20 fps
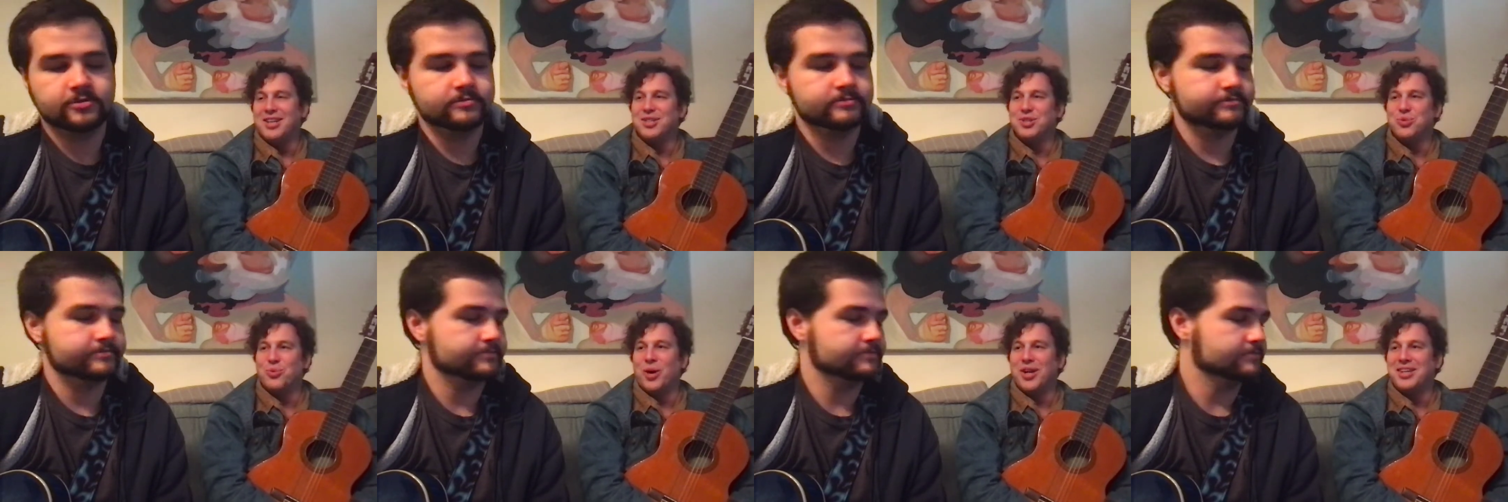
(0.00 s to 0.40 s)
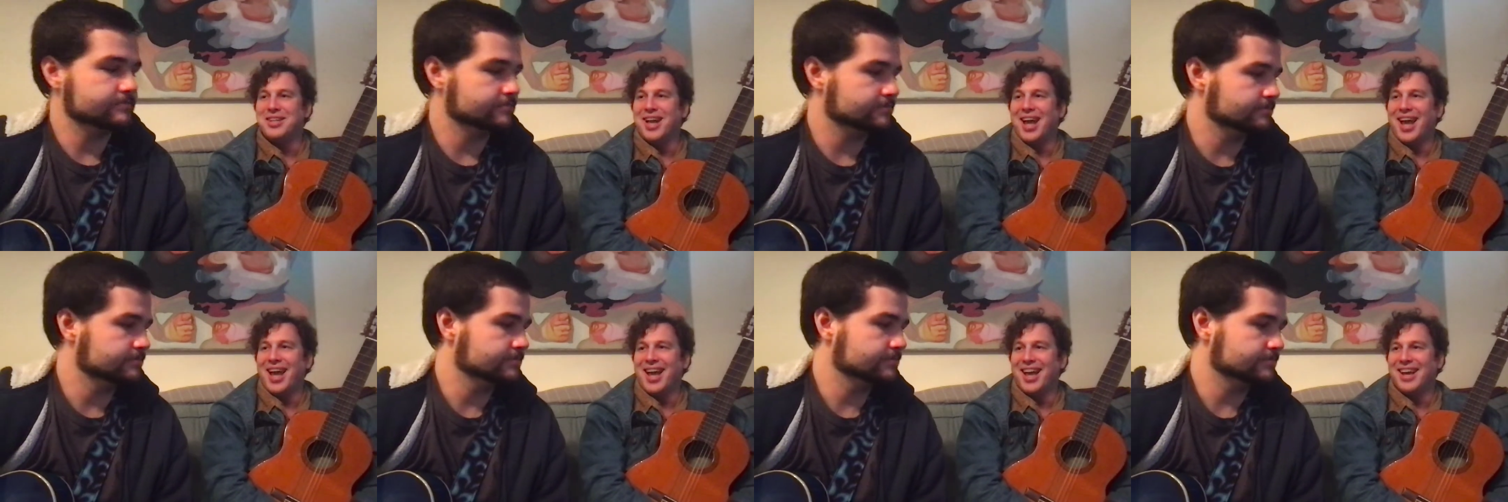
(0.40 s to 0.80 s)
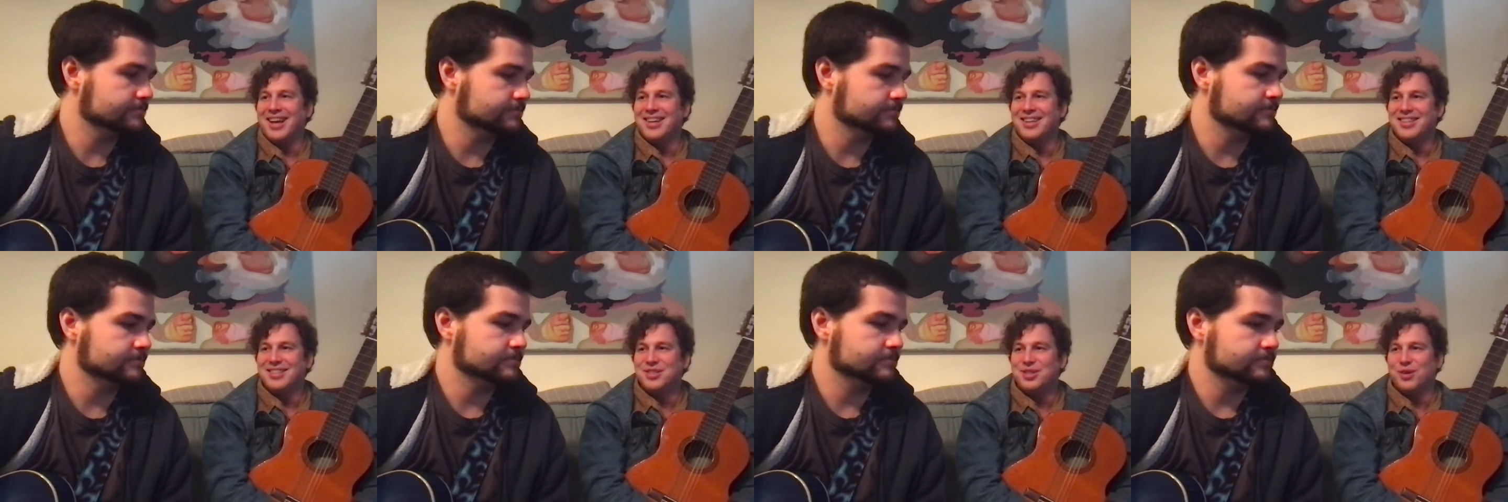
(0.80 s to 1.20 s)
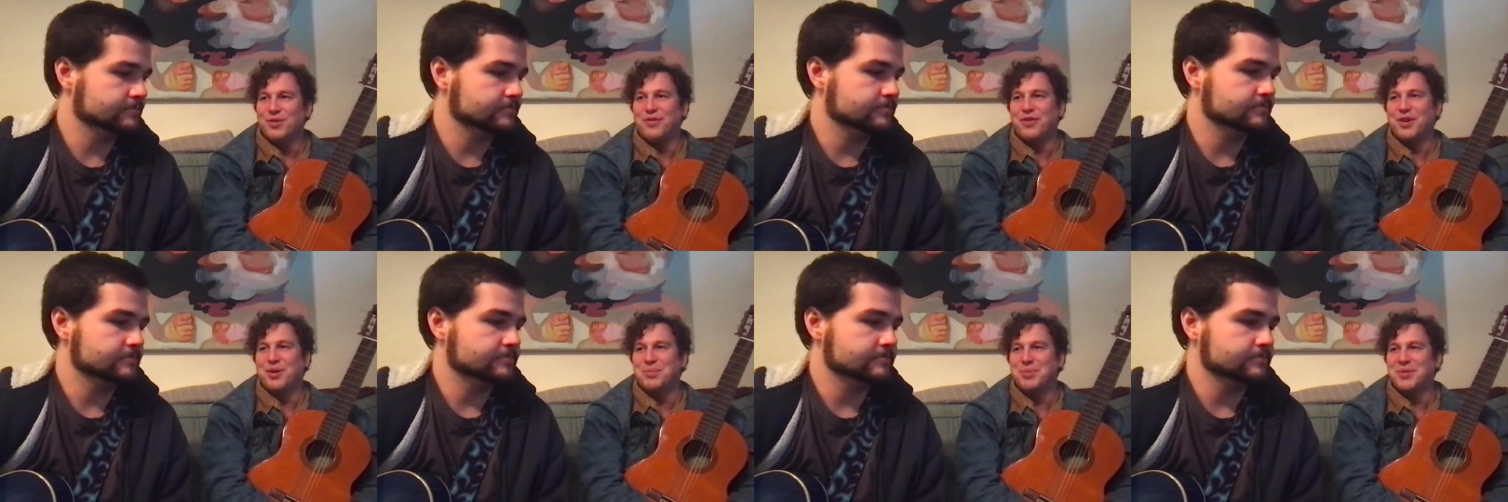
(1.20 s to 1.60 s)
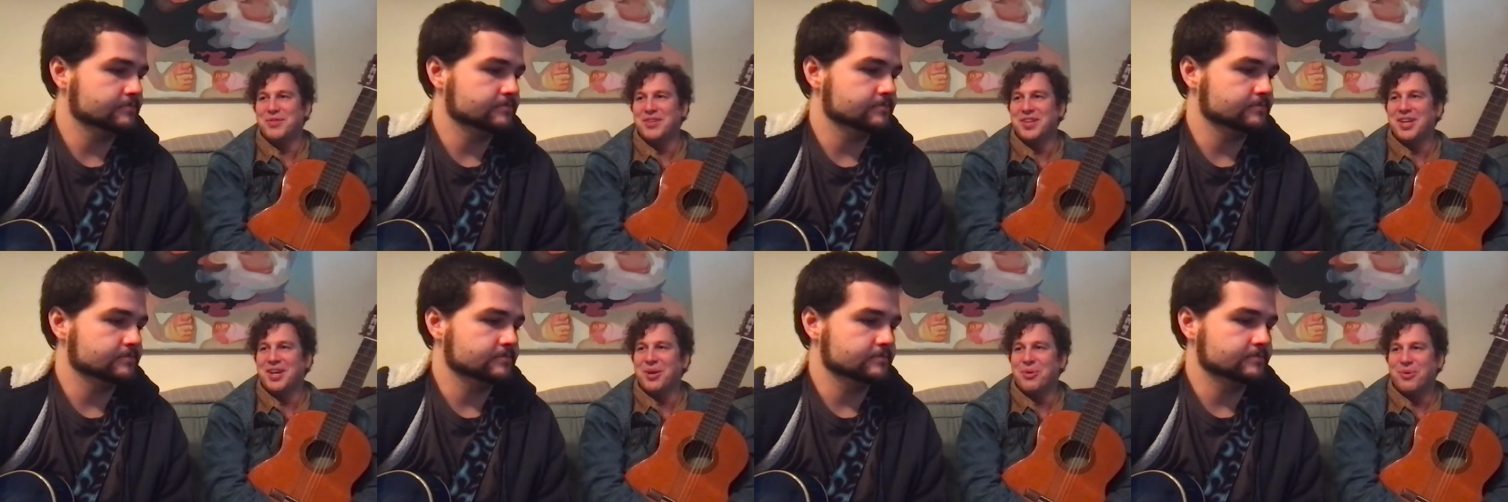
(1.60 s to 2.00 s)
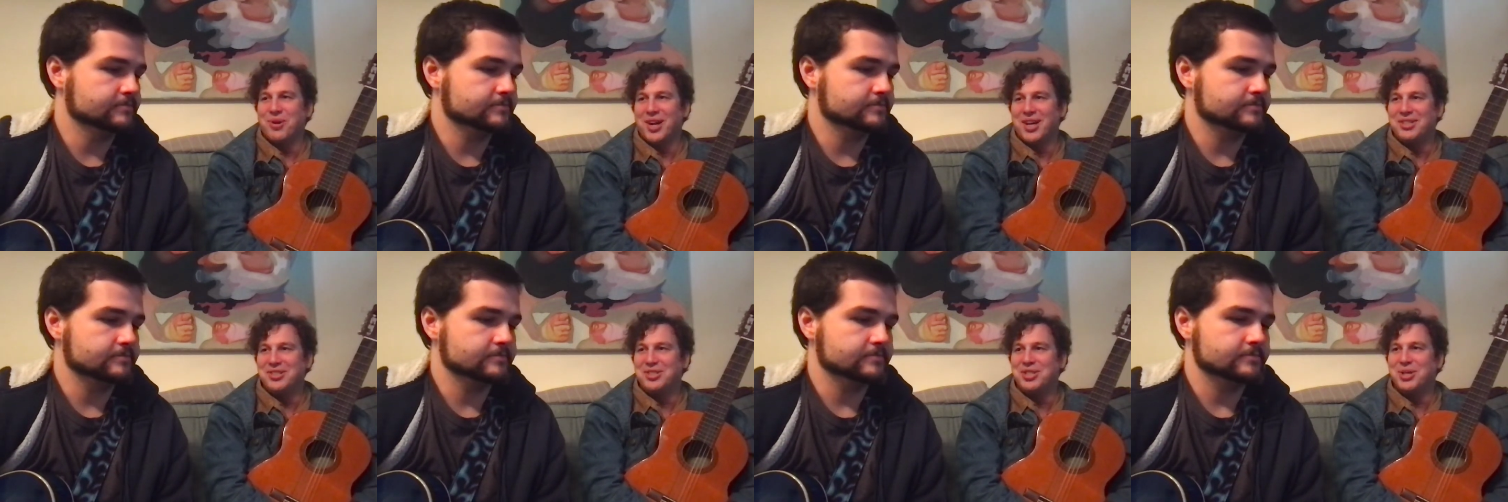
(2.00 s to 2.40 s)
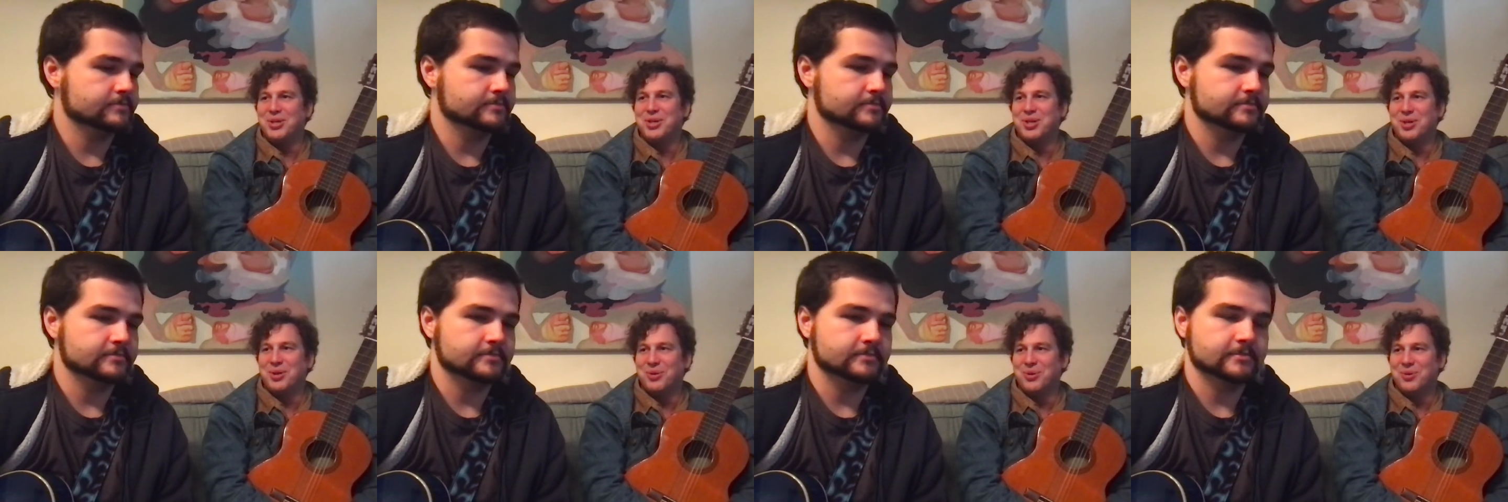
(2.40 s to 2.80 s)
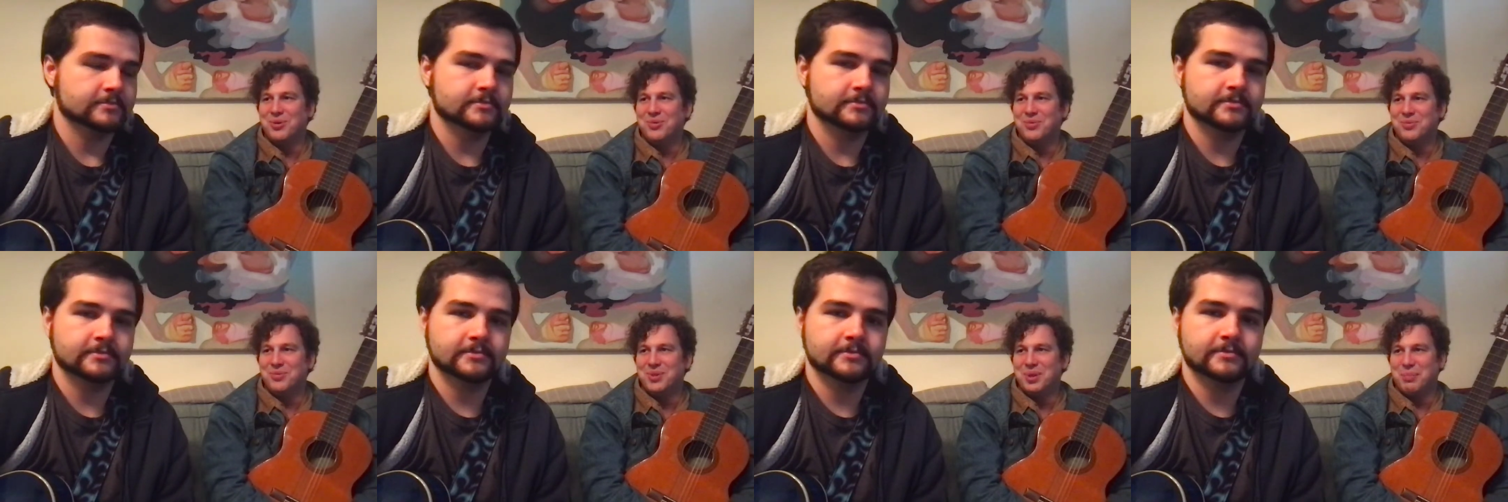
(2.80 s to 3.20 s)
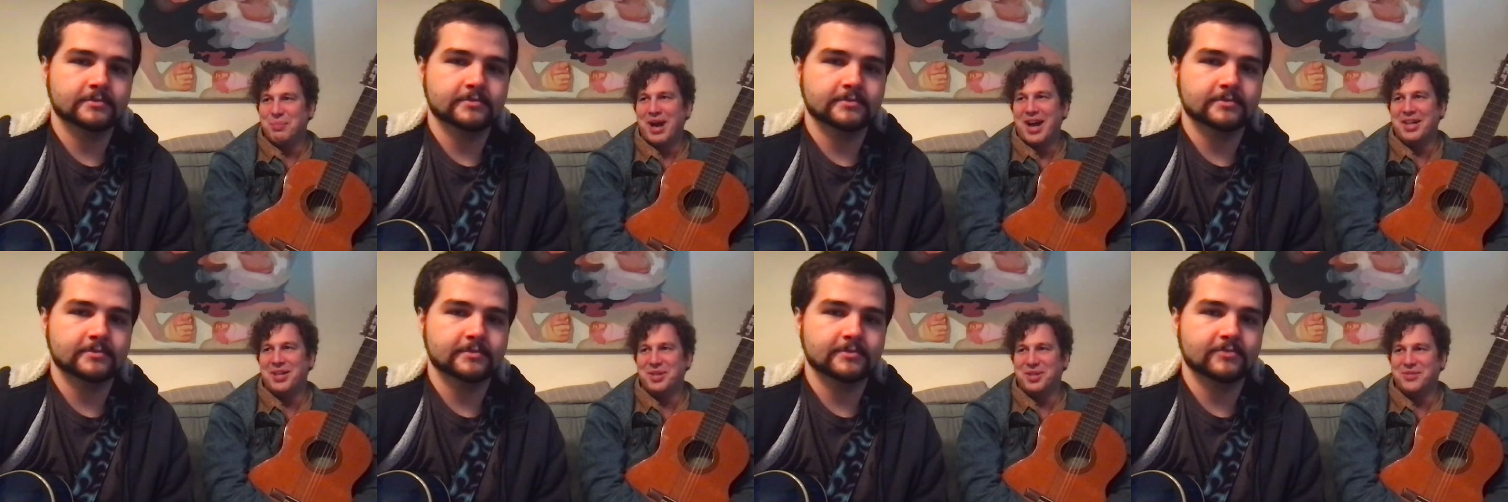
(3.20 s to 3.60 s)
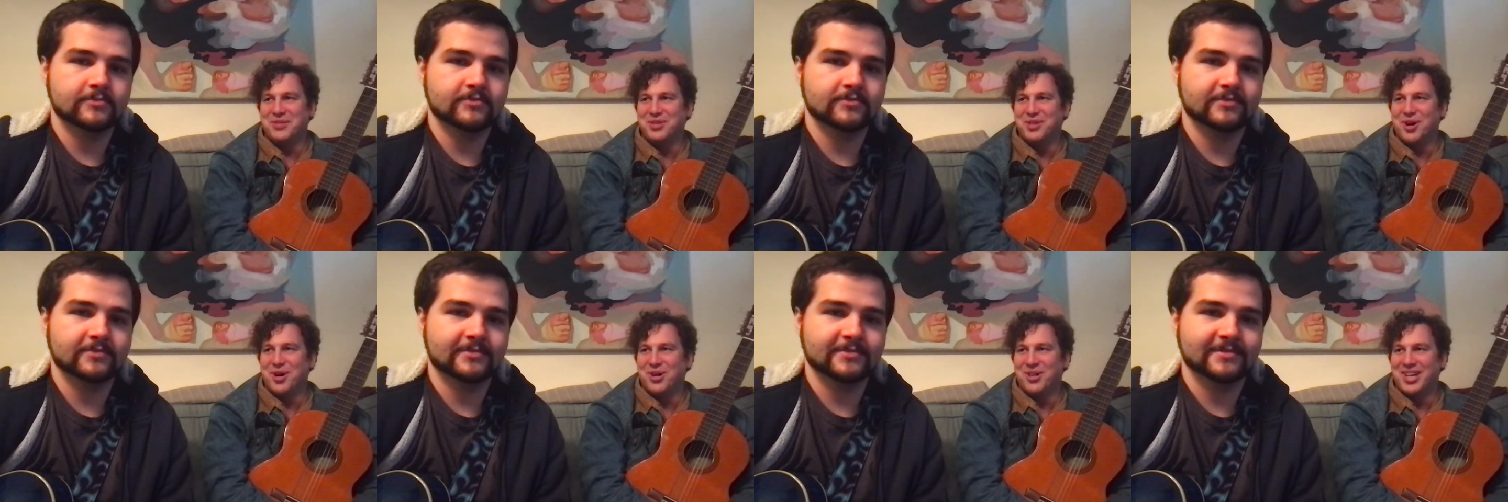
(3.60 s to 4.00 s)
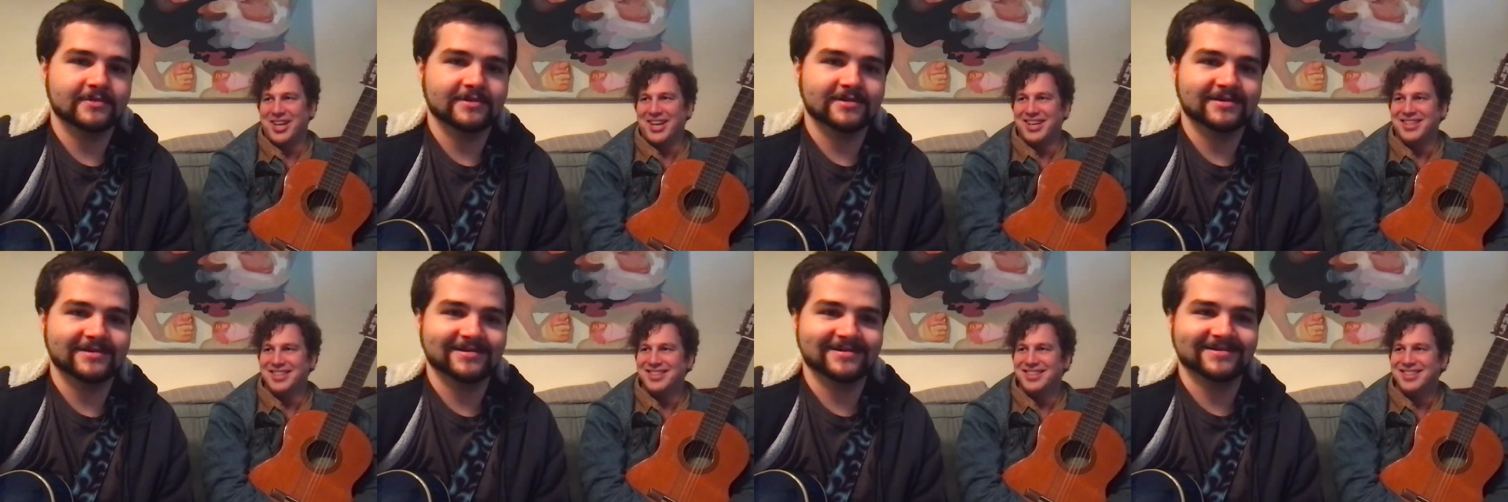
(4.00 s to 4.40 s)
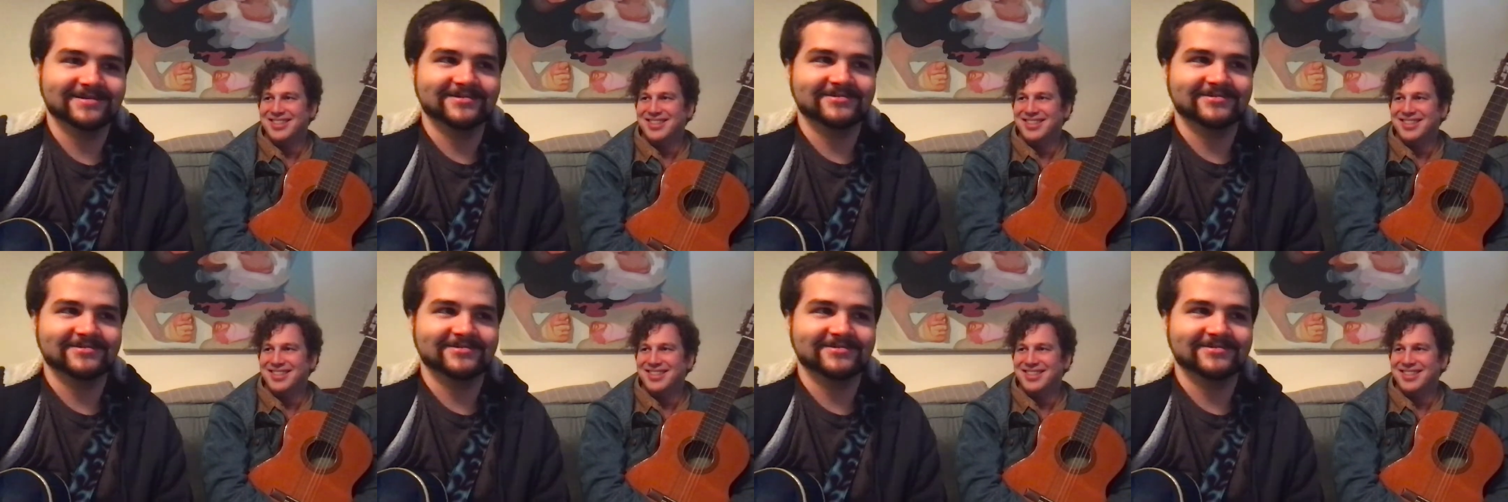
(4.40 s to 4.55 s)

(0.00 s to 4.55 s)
Speaker 1: is one day to film a video where I show you the pilot of Songland.